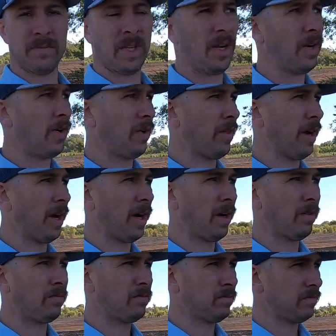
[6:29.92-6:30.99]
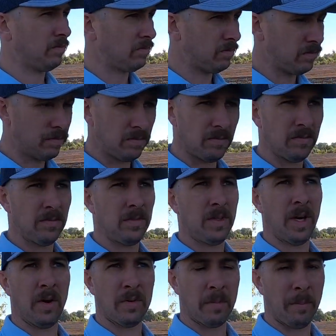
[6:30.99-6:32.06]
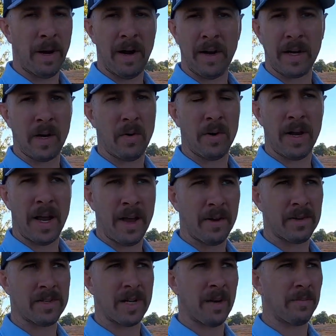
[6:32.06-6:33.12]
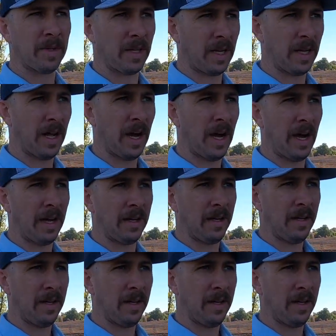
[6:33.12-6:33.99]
here or there, you know, with a bearing going down or something, getting hot.